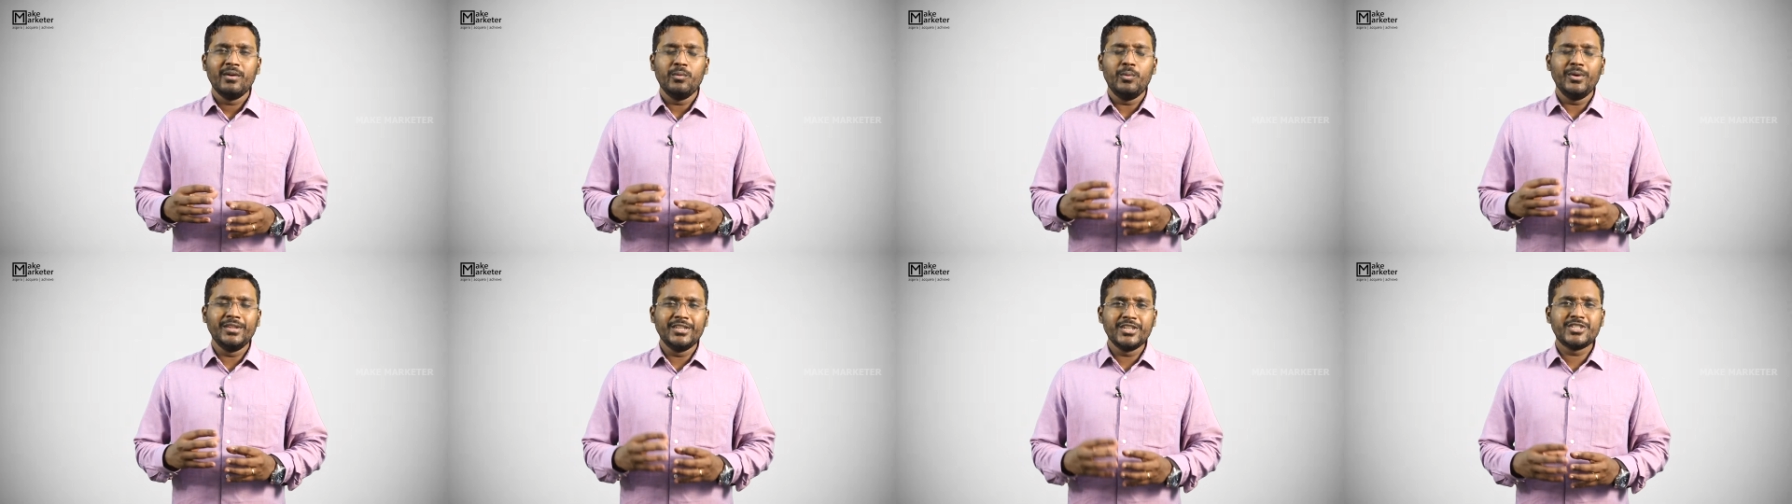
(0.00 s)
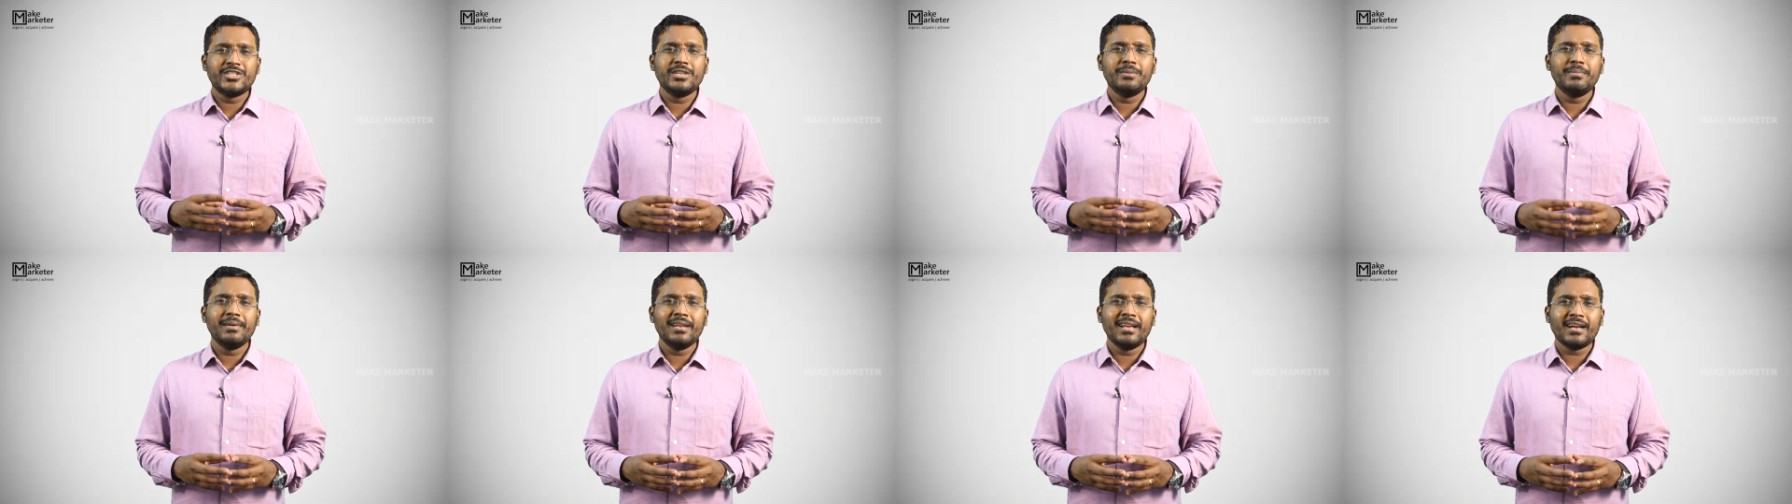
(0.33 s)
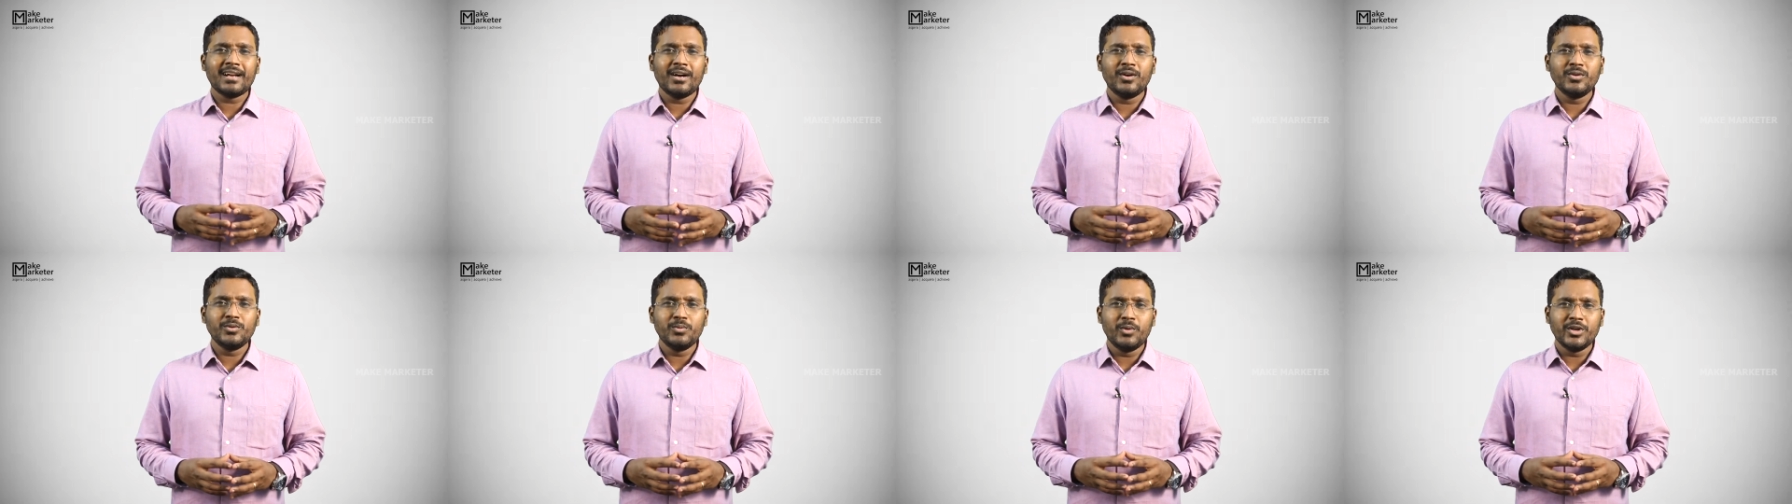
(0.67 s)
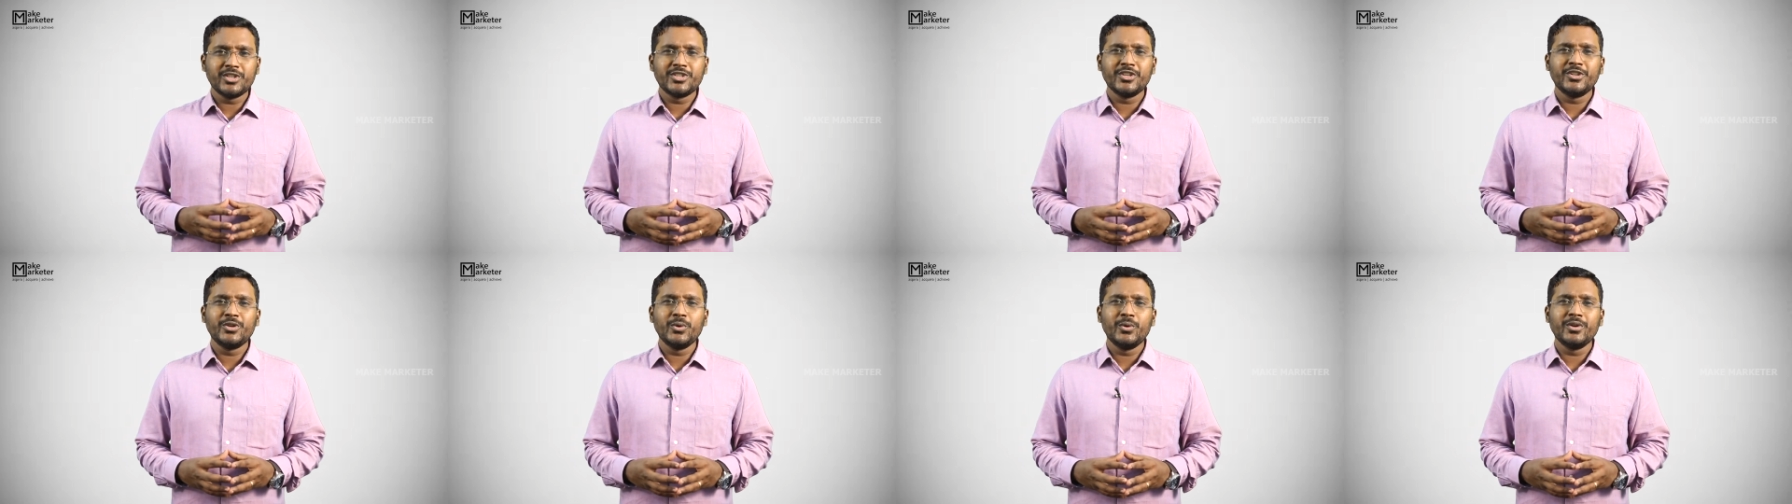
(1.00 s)
With a Gmail account,
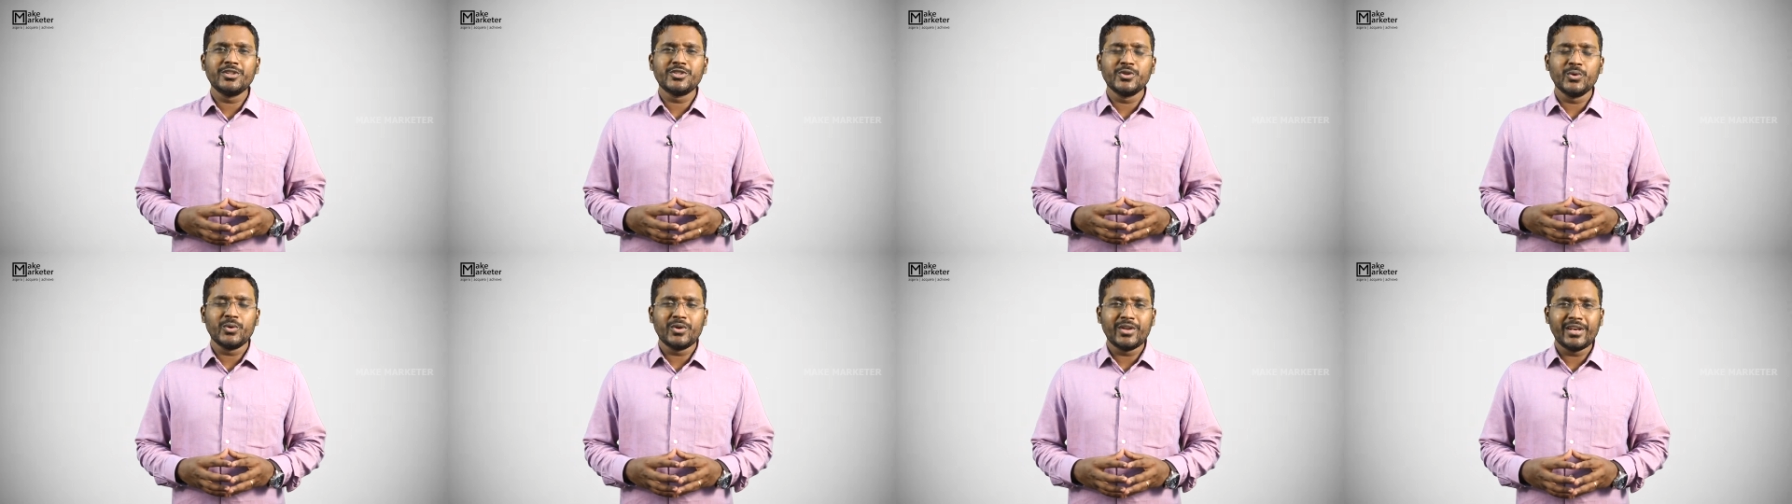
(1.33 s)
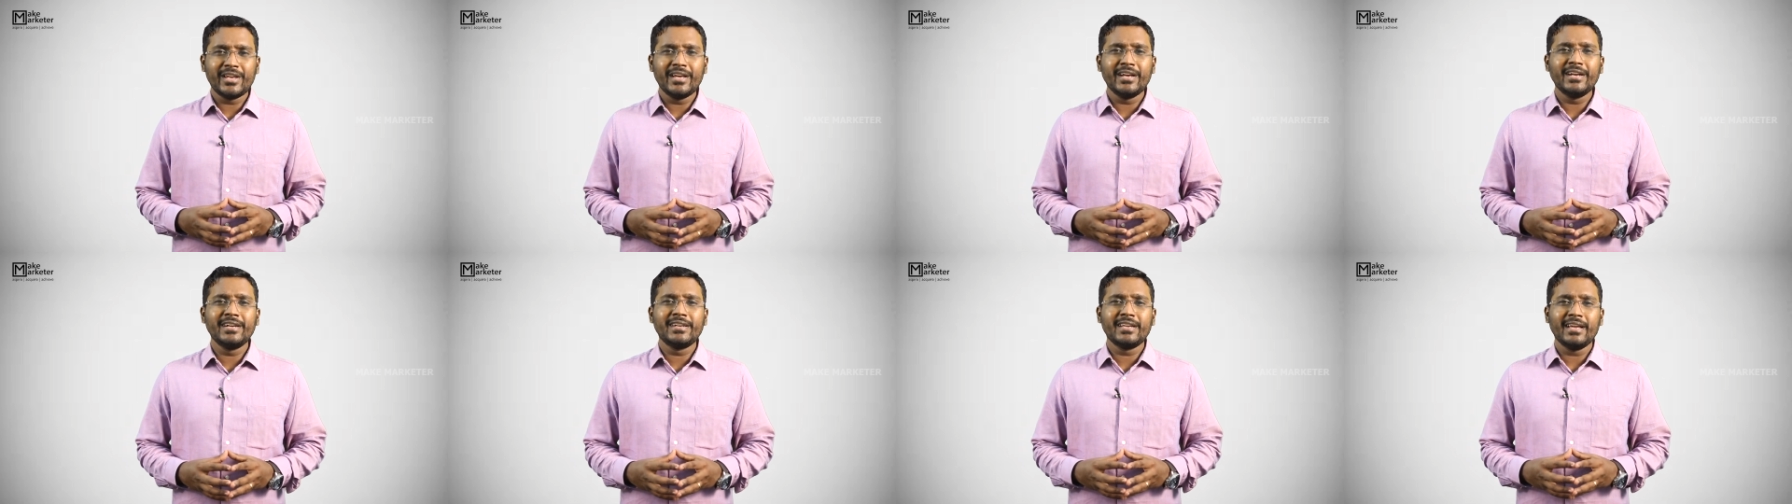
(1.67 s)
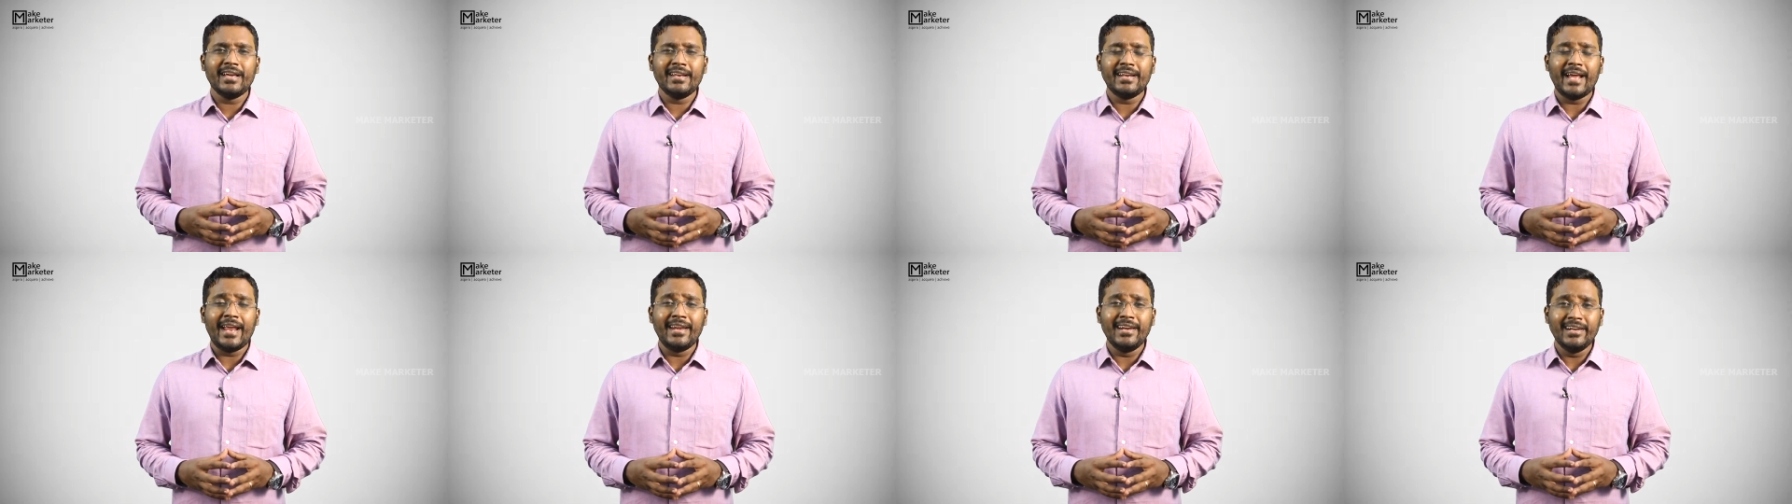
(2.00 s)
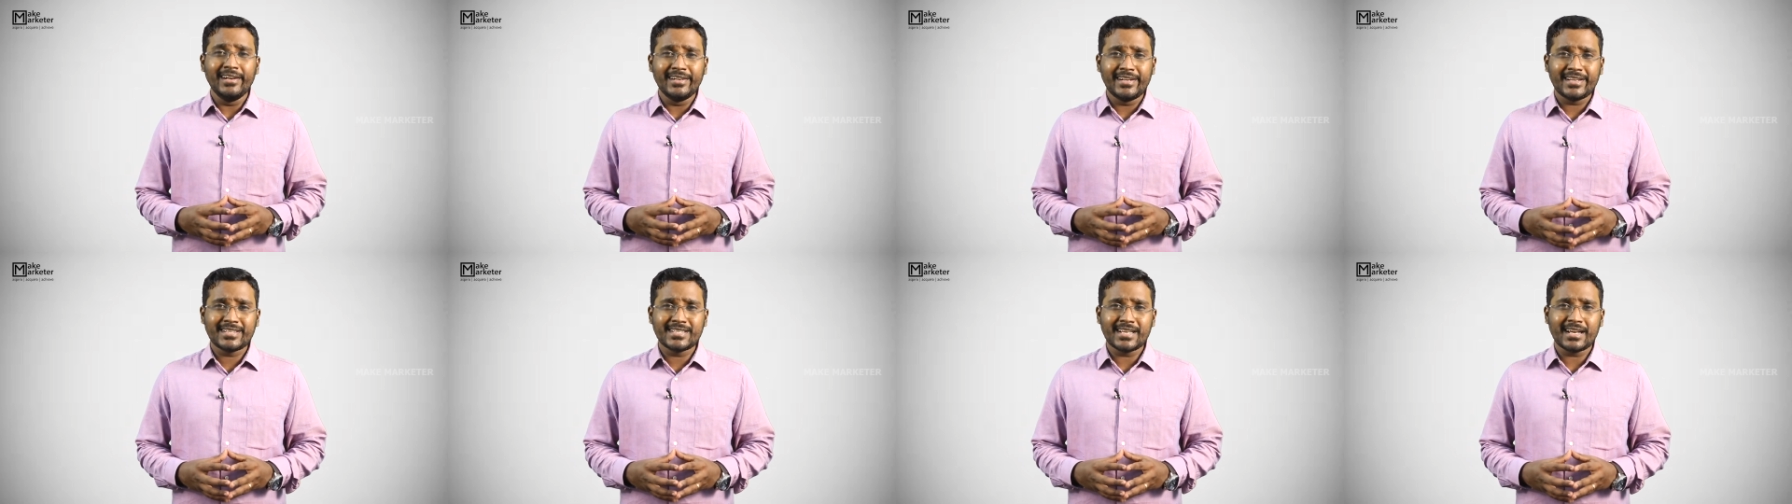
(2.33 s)
what you do is you create an
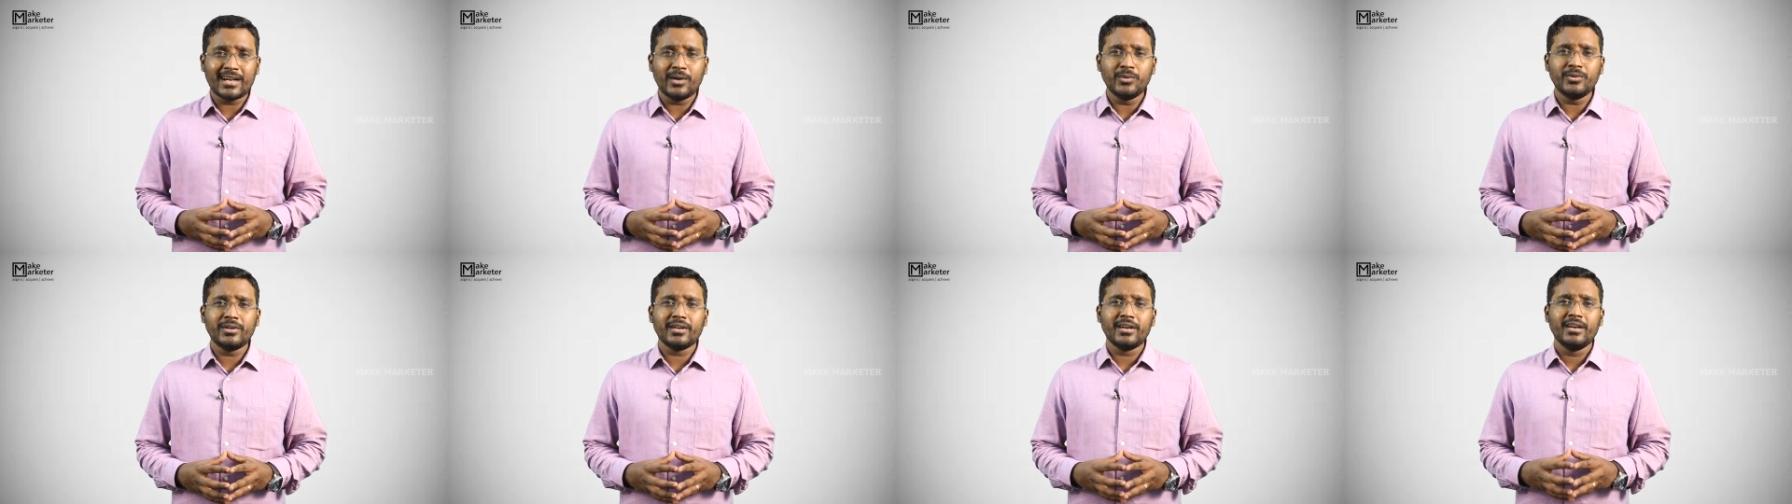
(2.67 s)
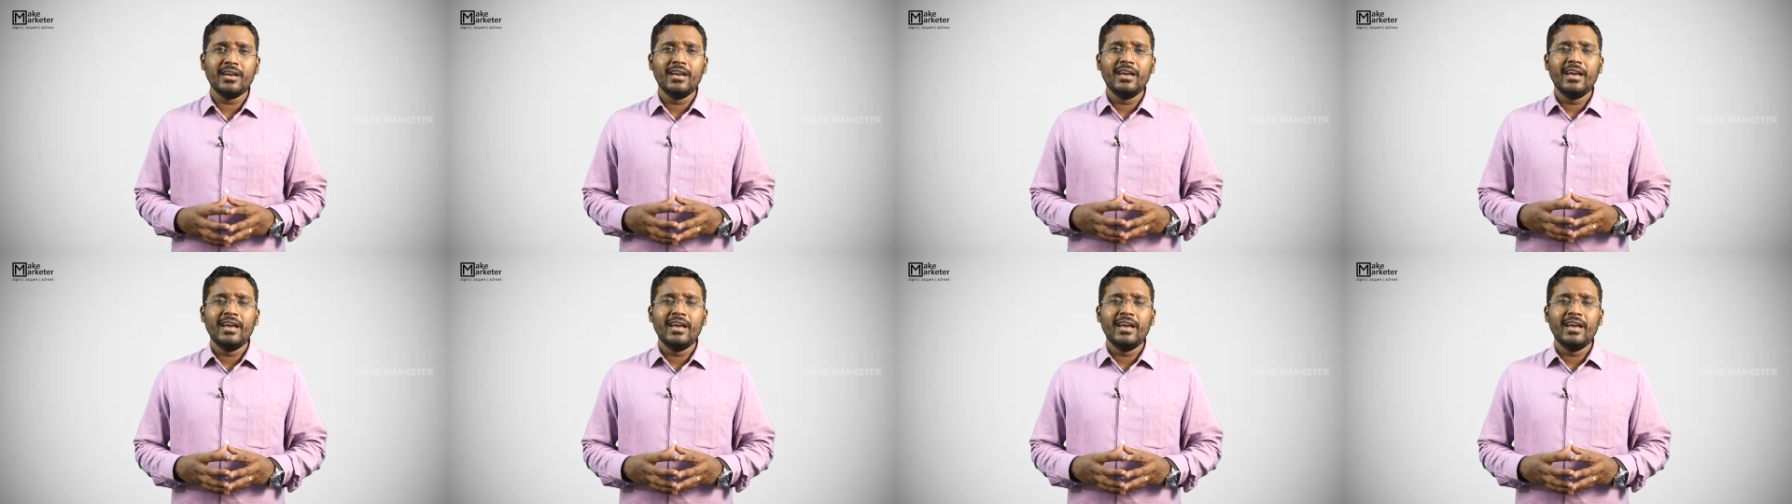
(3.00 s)
analytics account